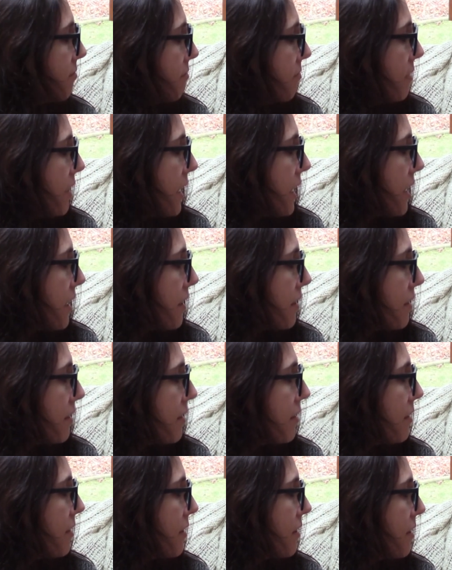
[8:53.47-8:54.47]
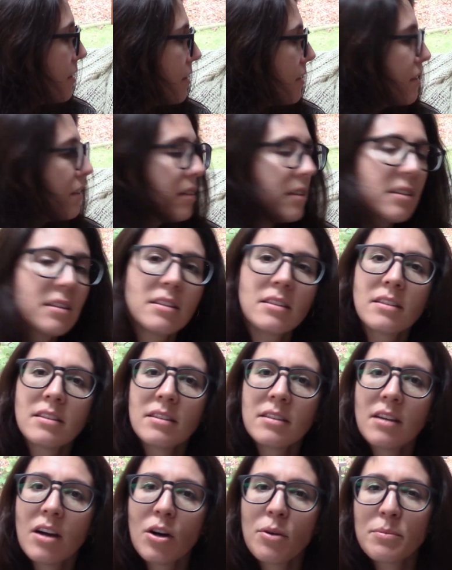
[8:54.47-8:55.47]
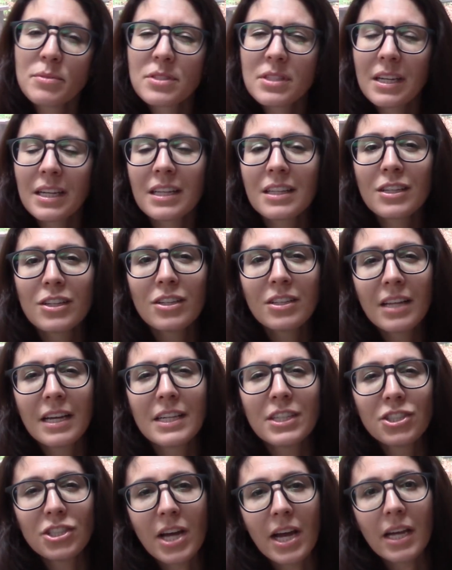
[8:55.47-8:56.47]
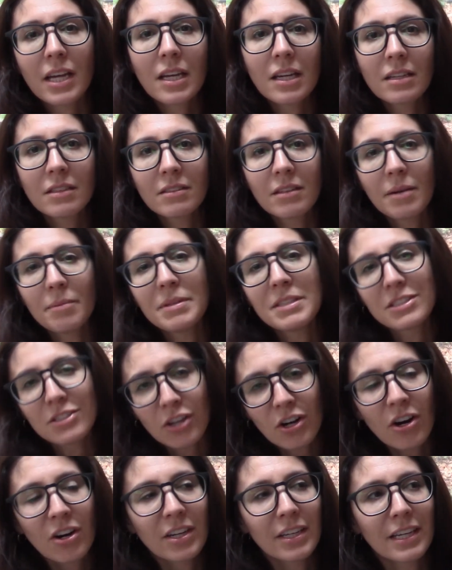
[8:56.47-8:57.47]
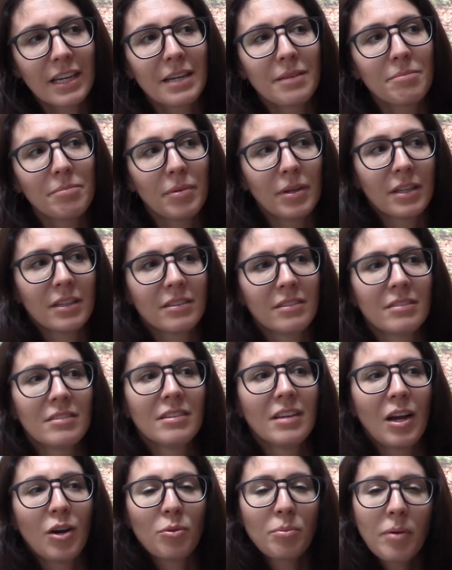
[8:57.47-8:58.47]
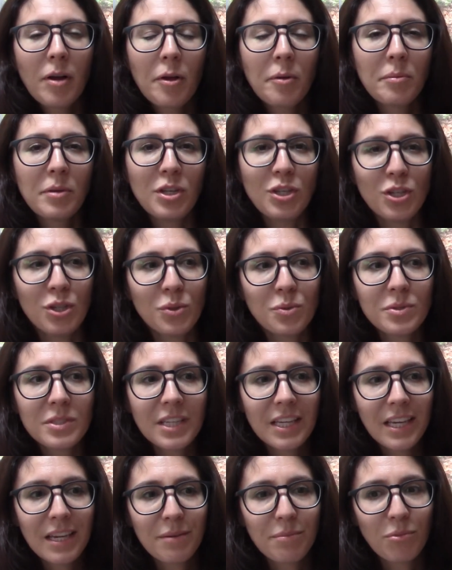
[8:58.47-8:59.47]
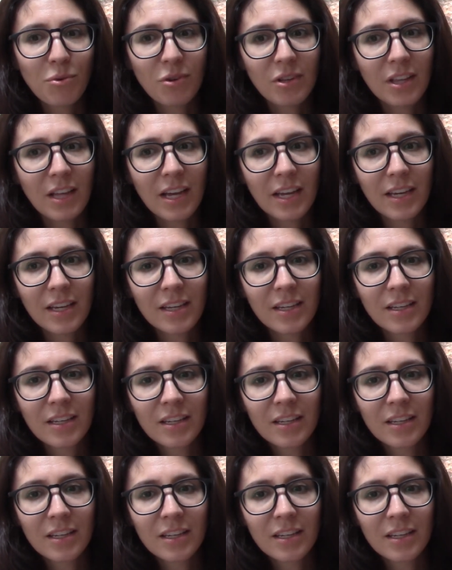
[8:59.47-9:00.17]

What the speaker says: like, almost like a little light jacket. I mean, it's a cardigan, but I'll probably be using it more like